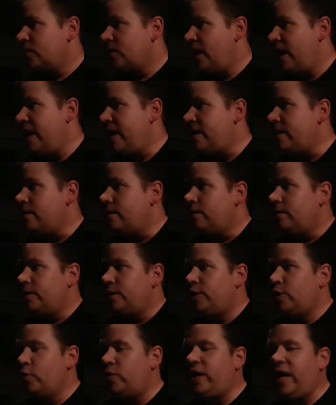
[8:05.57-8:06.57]
Hey,
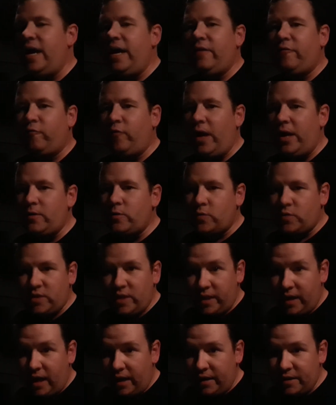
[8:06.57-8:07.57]
UK and France was
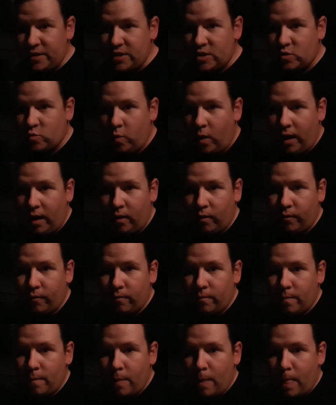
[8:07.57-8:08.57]
in on this as well.
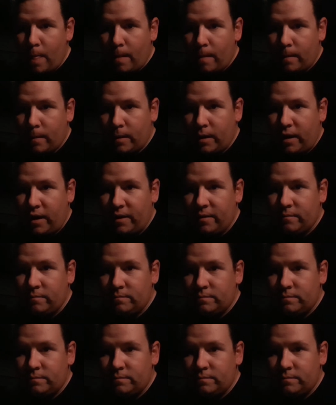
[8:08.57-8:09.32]
Okay?